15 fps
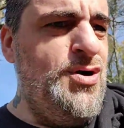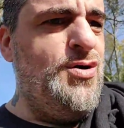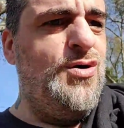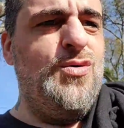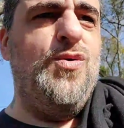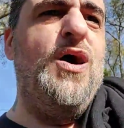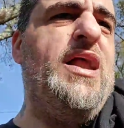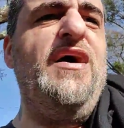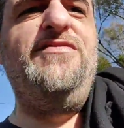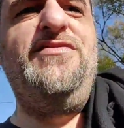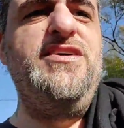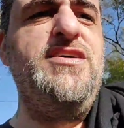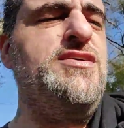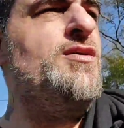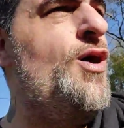or whatever
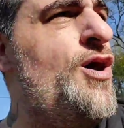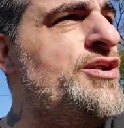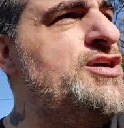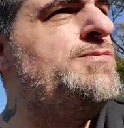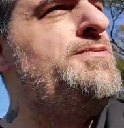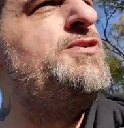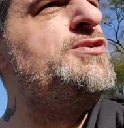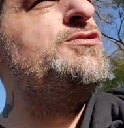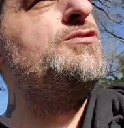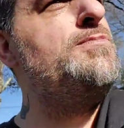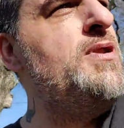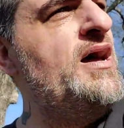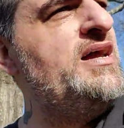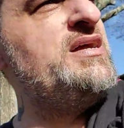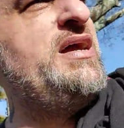you do on the computer,
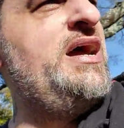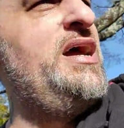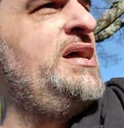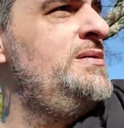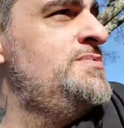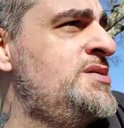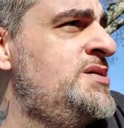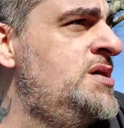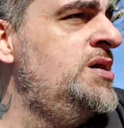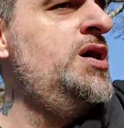playing games,